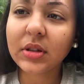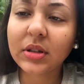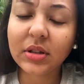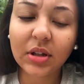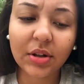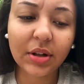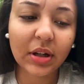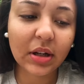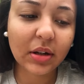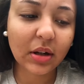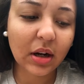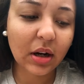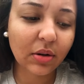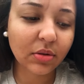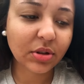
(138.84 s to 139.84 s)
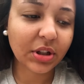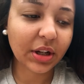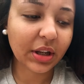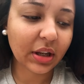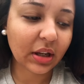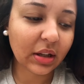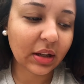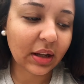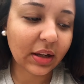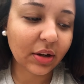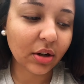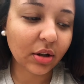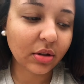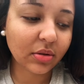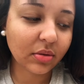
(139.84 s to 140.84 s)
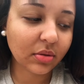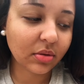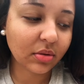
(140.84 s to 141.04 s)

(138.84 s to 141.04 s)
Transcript: So yeah, I'll check in later